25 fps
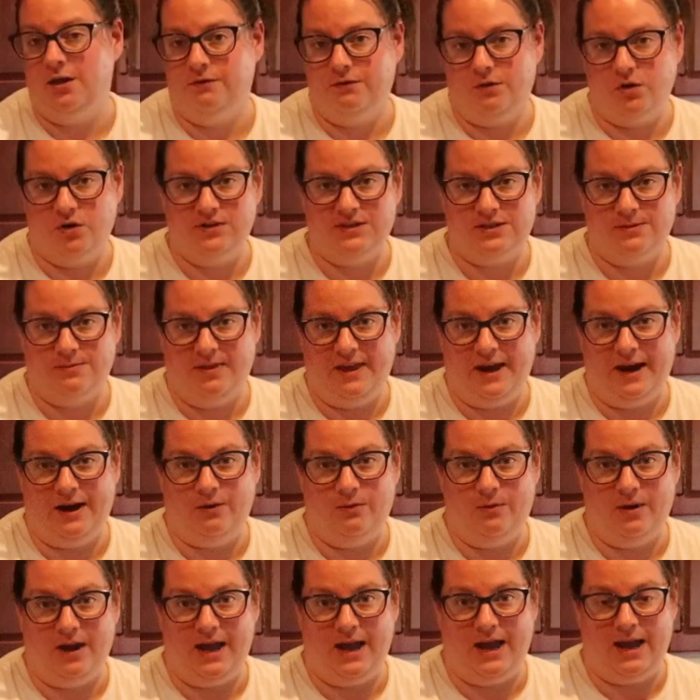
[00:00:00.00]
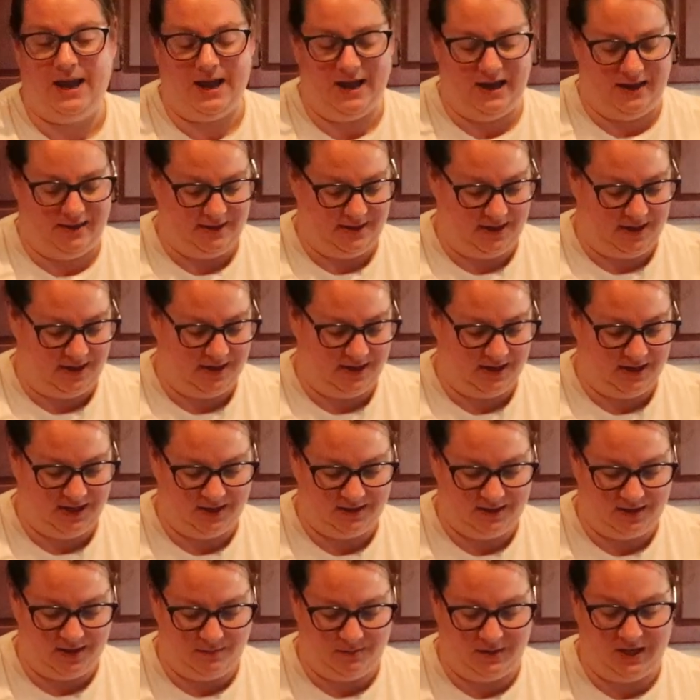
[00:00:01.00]
froze them that way, and then
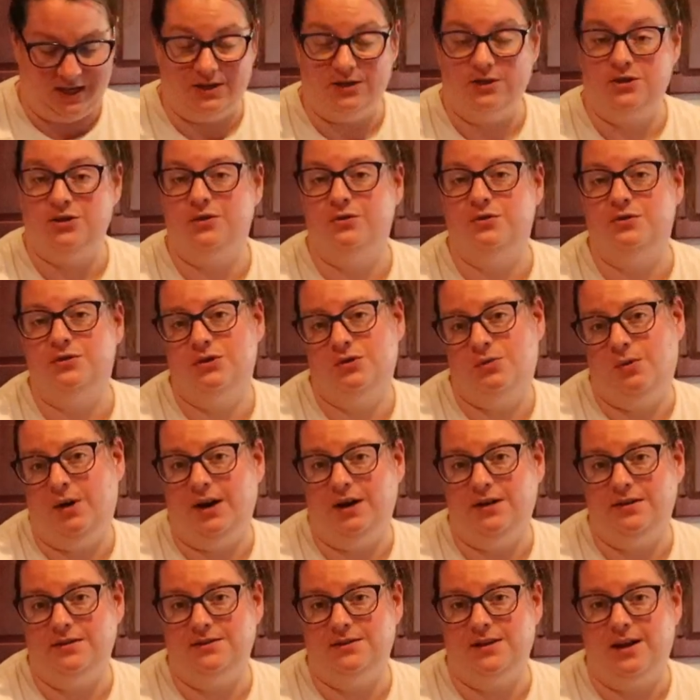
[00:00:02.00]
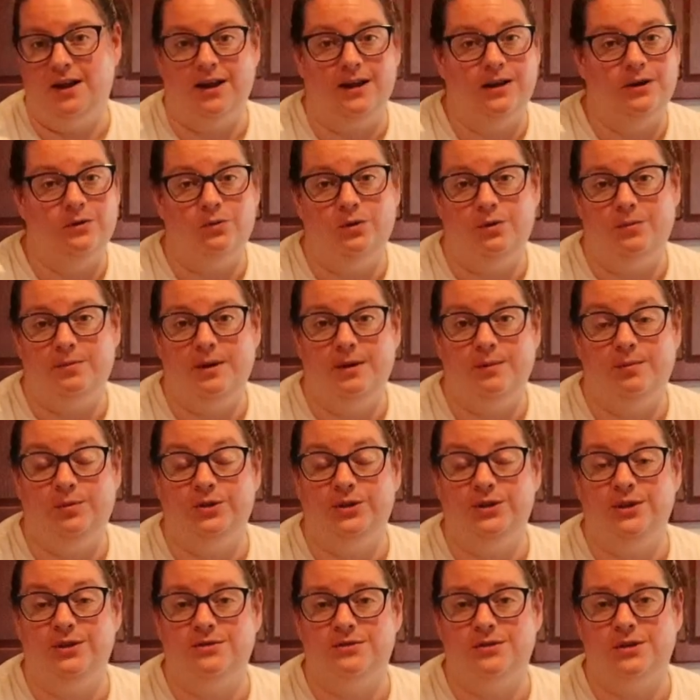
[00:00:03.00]
cut them into squares, and we'll be able
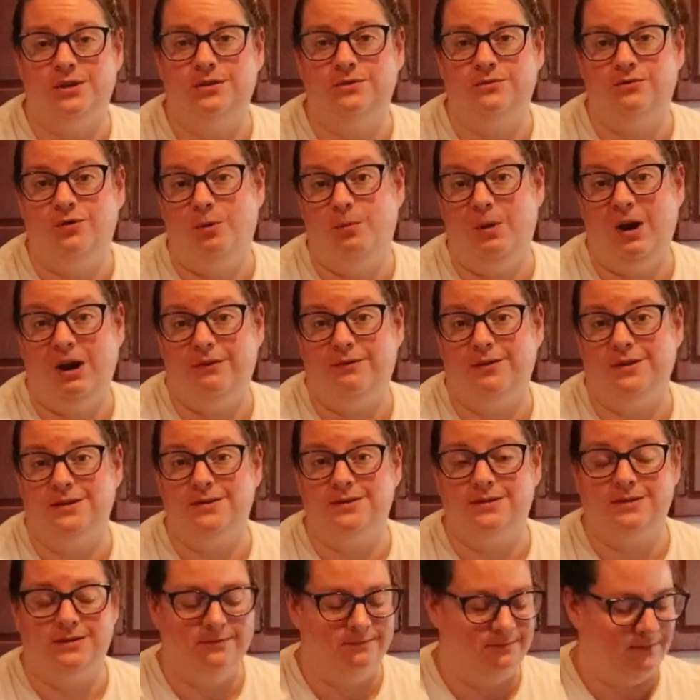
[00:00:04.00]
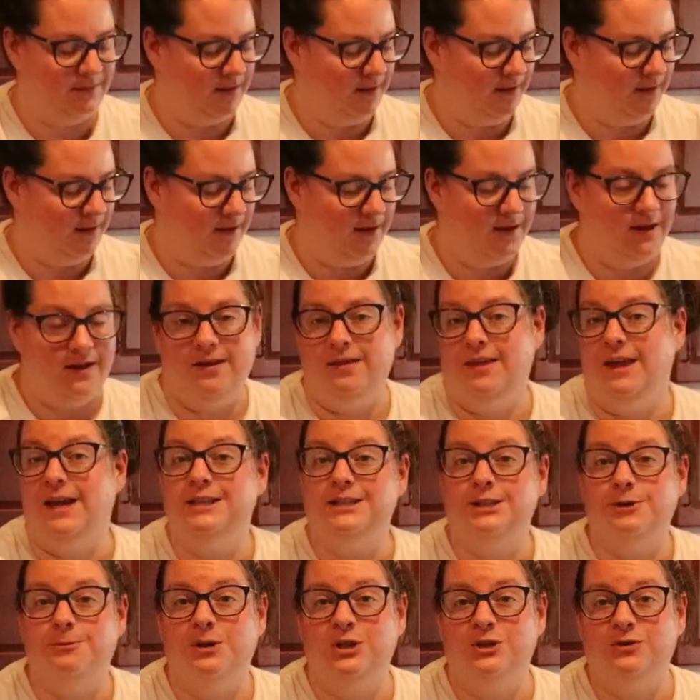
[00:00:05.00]
to use those for breakfast.
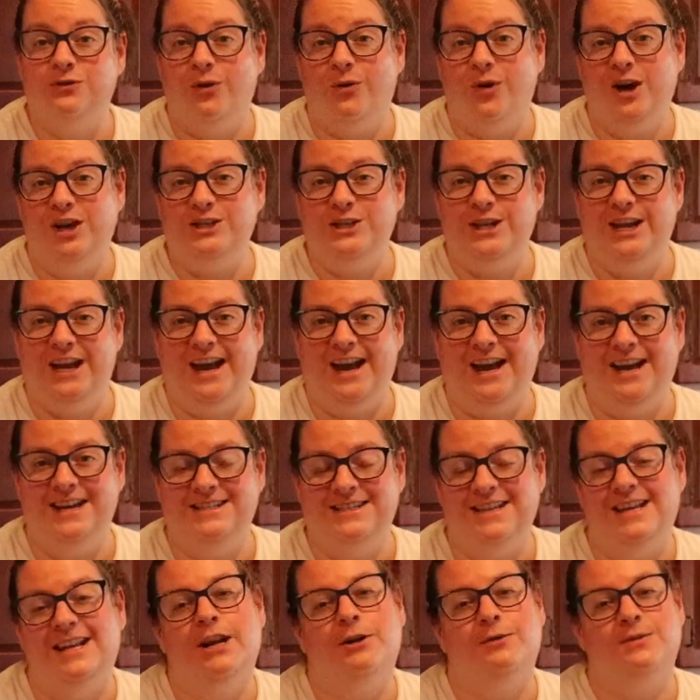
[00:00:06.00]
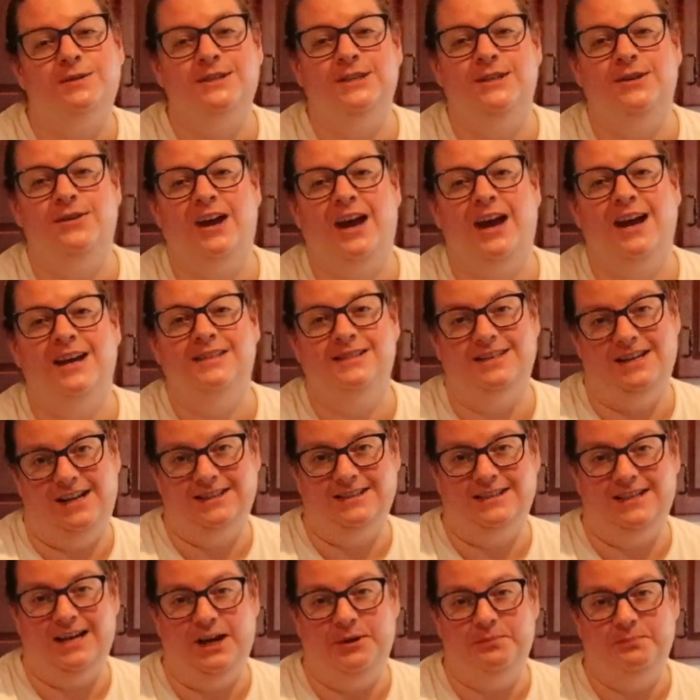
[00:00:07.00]
Thanks so much for watching guys, and I'll see you guys
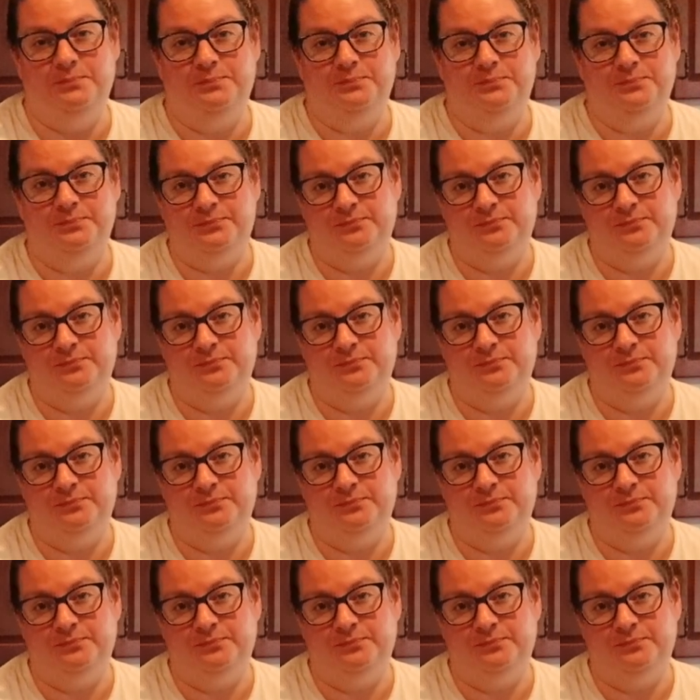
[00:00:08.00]
next time.